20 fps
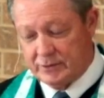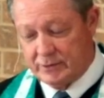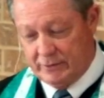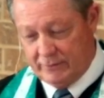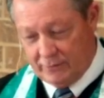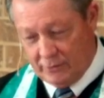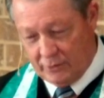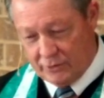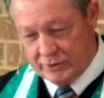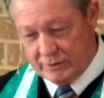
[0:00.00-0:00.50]
or
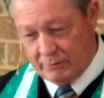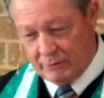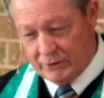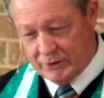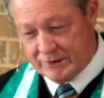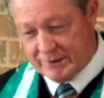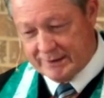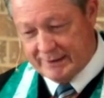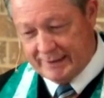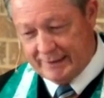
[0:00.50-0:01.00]
you've heard someone
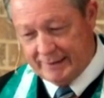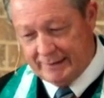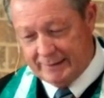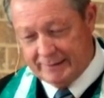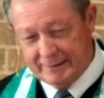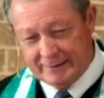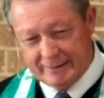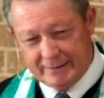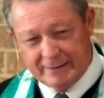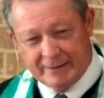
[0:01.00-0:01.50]
say,
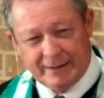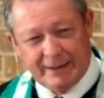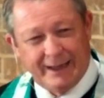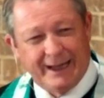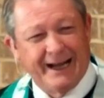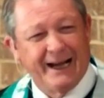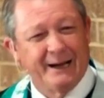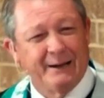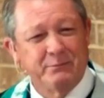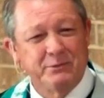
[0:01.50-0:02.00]

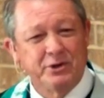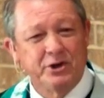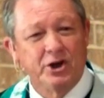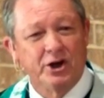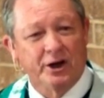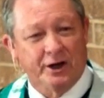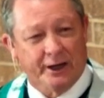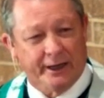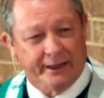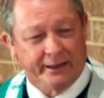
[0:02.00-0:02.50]
I'm
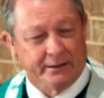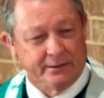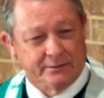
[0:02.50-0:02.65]
done.